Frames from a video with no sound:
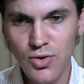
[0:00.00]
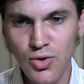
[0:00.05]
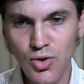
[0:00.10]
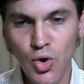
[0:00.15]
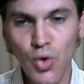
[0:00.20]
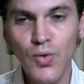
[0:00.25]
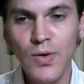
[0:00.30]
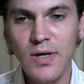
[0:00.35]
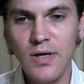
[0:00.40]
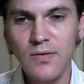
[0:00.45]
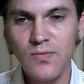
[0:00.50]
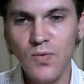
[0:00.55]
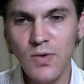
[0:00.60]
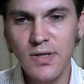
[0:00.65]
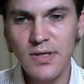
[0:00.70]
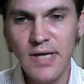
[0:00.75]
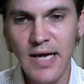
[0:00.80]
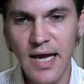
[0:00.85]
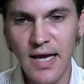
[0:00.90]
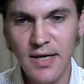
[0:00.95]

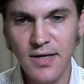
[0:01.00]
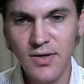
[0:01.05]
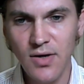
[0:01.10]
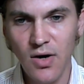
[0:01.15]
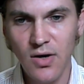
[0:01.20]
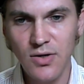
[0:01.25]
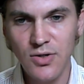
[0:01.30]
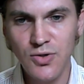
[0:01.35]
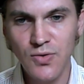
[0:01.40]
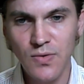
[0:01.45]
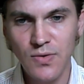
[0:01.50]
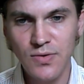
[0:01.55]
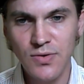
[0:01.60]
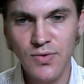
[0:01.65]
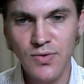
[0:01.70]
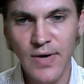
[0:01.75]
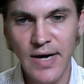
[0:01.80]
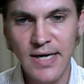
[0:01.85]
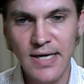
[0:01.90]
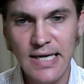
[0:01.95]
201 had nodules
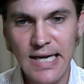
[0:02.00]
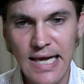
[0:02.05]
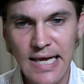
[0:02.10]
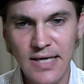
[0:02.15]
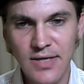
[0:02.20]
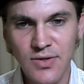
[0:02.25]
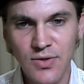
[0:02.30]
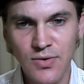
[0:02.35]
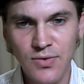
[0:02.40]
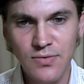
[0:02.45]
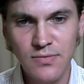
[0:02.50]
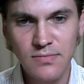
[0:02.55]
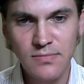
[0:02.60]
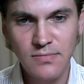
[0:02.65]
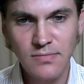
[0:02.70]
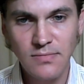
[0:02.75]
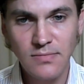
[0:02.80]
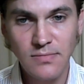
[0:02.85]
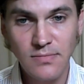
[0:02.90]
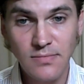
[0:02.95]
graded A2,
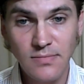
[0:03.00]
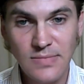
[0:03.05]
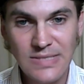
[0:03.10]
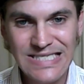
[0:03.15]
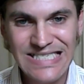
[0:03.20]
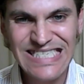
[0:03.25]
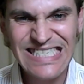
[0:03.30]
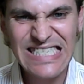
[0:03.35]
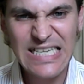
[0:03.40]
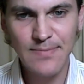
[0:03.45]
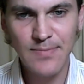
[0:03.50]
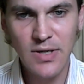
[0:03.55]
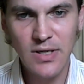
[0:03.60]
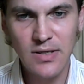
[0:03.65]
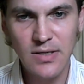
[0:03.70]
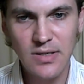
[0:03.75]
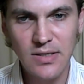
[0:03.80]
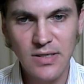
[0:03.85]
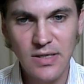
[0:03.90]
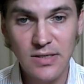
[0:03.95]

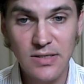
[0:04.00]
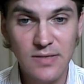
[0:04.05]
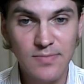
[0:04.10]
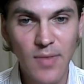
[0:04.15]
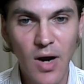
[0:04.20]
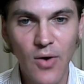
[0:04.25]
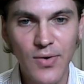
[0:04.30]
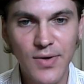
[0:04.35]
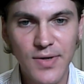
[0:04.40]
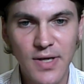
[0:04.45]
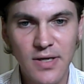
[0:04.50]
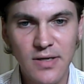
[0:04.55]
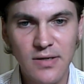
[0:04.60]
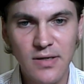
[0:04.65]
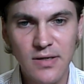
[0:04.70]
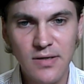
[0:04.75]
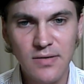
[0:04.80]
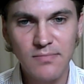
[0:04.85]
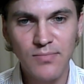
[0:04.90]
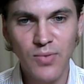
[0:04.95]
smaller
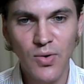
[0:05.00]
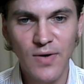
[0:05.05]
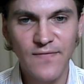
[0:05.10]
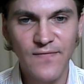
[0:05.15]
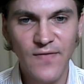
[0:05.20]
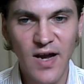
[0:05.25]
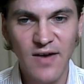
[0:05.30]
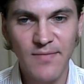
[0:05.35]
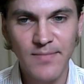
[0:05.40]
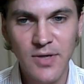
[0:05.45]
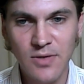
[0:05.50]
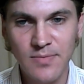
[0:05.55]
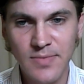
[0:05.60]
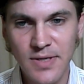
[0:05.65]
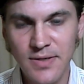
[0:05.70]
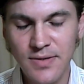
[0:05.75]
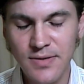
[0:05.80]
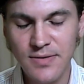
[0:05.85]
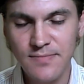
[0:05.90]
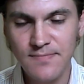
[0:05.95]
than 0.5
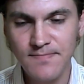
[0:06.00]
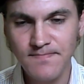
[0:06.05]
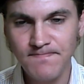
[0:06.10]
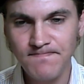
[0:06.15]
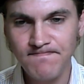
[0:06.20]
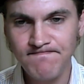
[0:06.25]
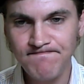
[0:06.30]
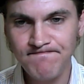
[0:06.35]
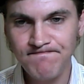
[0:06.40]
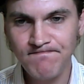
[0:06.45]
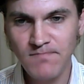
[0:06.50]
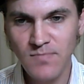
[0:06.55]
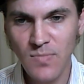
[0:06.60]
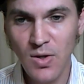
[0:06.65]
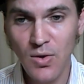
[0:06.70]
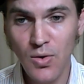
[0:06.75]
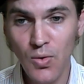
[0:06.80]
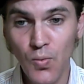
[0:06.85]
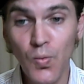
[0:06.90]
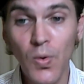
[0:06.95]
millimeters.
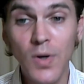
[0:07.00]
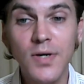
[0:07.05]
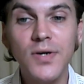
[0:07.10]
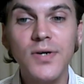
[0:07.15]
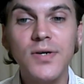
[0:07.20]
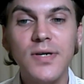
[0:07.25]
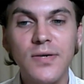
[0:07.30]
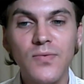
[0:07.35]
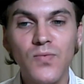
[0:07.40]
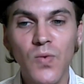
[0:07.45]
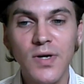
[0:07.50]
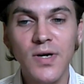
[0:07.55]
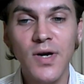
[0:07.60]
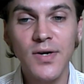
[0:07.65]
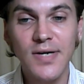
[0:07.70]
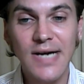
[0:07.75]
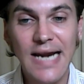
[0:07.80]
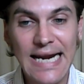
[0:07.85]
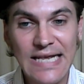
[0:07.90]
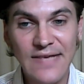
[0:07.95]

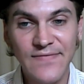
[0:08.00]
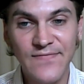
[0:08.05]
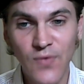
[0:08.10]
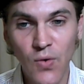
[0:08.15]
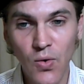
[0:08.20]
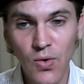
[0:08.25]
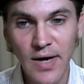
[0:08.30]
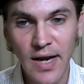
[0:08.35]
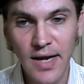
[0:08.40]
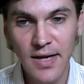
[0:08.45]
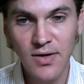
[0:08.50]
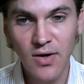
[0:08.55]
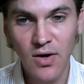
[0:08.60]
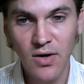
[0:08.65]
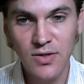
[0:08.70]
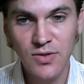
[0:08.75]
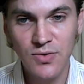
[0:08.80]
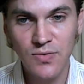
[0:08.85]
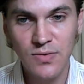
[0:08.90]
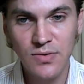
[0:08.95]
184 had
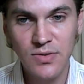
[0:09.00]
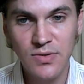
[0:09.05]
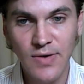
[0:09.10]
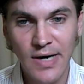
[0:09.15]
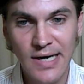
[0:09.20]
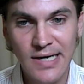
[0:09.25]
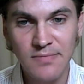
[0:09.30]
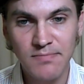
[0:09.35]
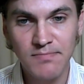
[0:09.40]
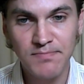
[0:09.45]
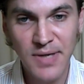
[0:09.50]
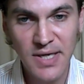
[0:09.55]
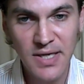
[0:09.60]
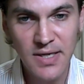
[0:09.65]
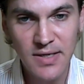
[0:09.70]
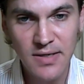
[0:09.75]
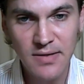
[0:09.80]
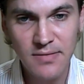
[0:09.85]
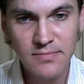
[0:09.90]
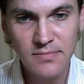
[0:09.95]
nodules graded
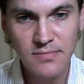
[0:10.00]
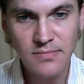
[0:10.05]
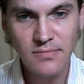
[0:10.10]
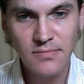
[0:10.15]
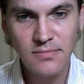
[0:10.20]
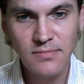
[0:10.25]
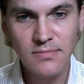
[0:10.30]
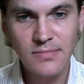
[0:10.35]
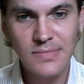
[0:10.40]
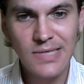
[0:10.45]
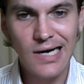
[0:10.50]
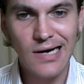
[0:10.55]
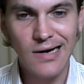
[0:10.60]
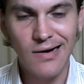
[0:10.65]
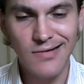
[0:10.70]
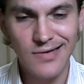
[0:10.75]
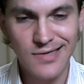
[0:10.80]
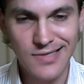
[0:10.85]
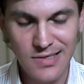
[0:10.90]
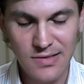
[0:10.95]
B,
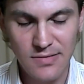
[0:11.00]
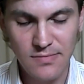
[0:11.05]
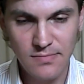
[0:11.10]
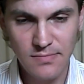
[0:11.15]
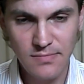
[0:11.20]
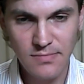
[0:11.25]
larger